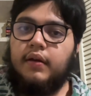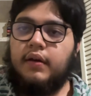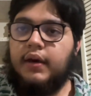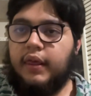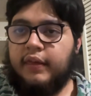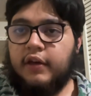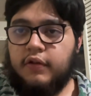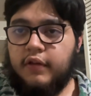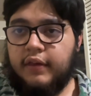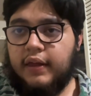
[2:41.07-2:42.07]
It is
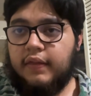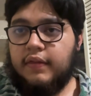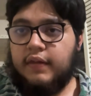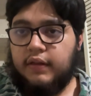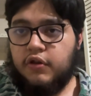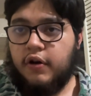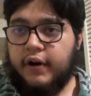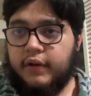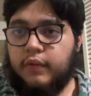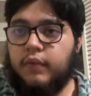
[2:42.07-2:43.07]
actually said that
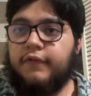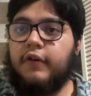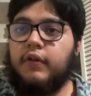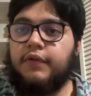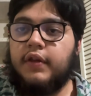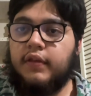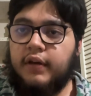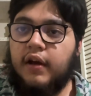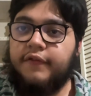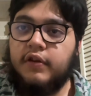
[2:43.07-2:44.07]
sharks would follow these
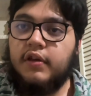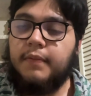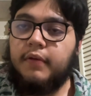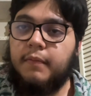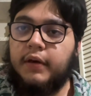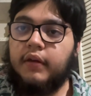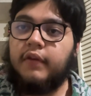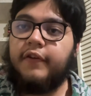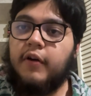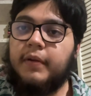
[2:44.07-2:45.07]
coffin ships because
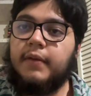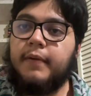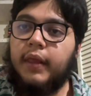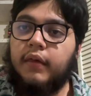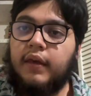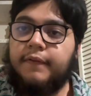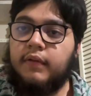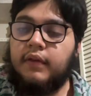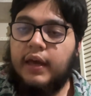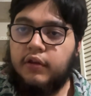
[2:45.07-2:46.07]
of how many bodies have
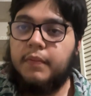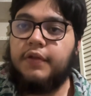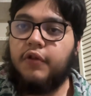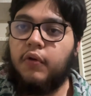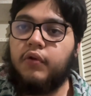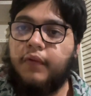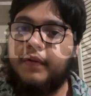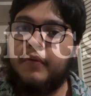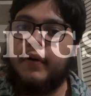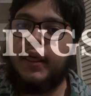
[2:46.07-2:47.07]
had to be thrown overboard.